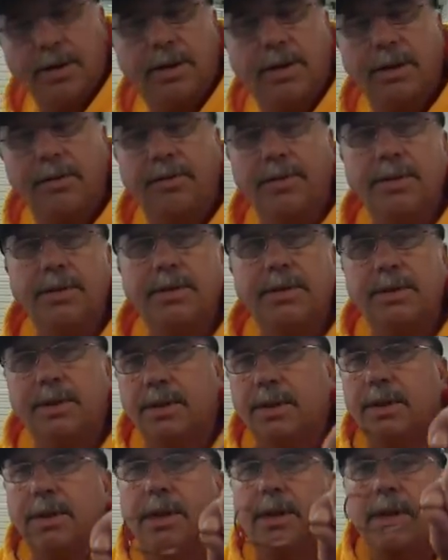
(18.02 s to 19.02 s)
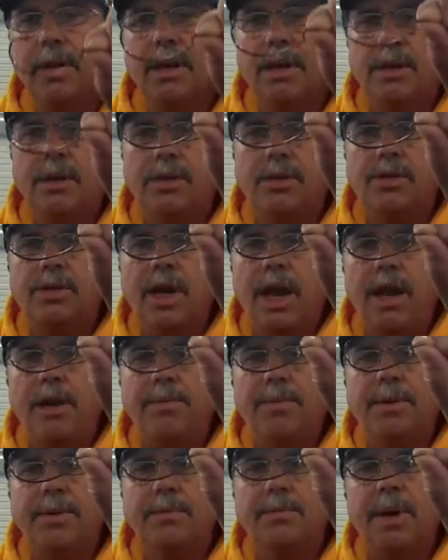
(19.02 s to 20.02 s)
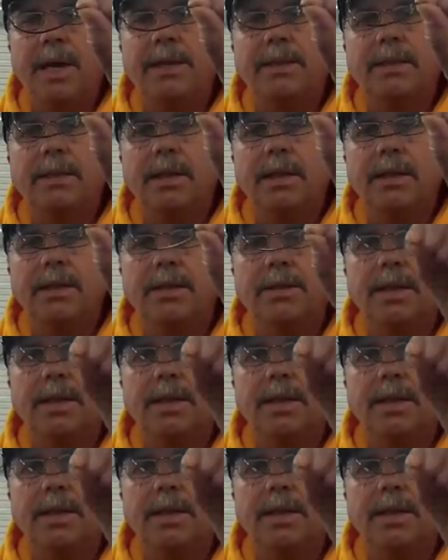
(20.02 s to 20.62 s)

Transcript: the difference. The shape is basically the